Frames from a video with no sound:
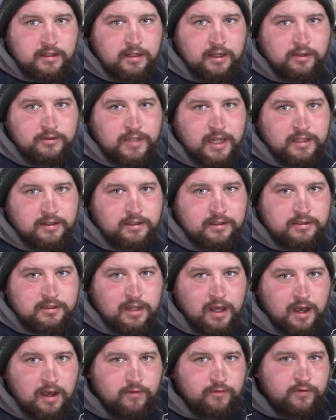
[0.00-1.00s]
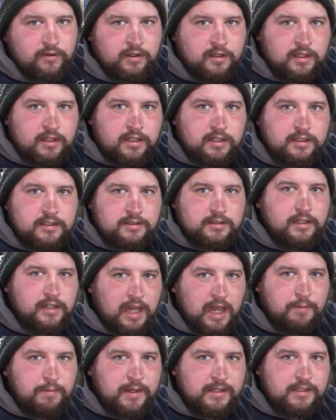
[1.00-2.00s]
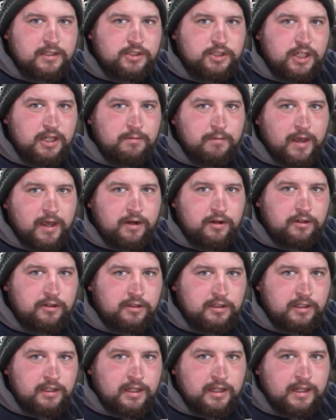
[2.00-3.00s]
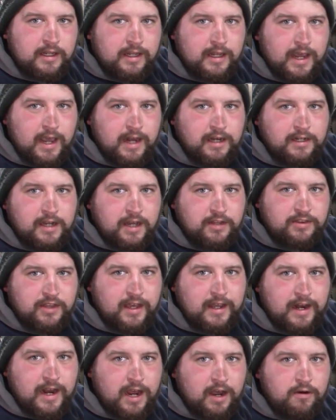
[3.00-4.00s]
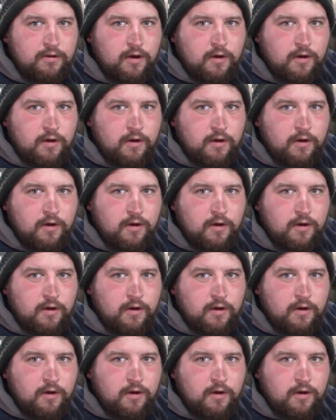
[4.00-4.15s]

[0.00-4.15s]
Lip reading: I'll take this off, stick on a piece of sheet metal, and cut that out.